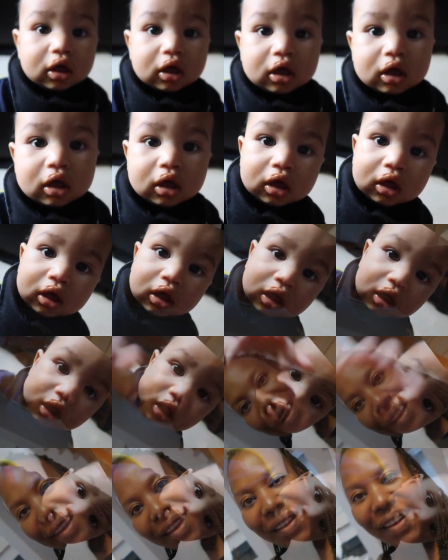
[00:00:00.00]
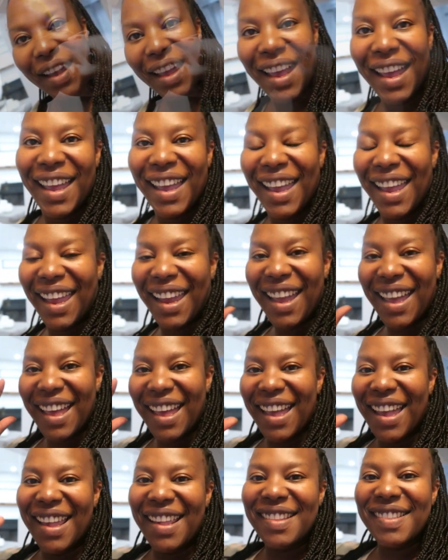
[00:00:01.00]
He's so sweet. You guys, hey
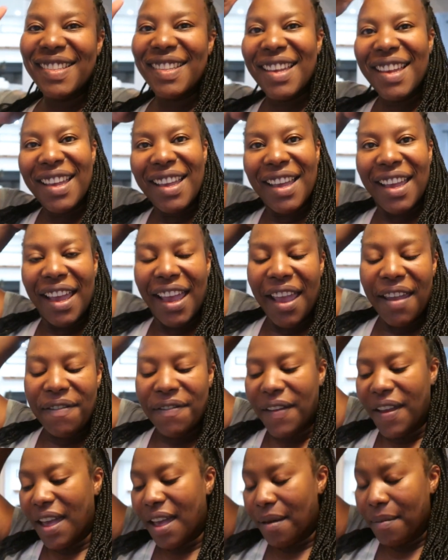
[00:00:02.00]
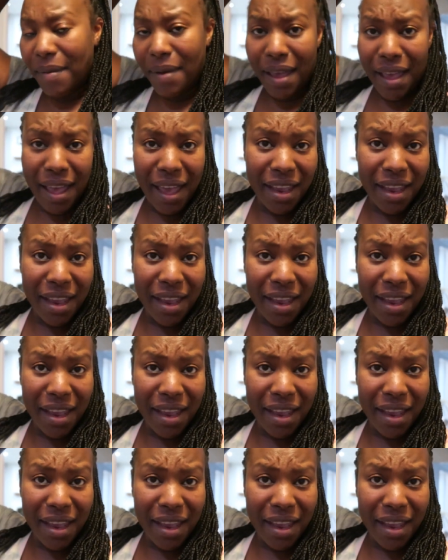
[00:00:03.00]
guys, hey fam.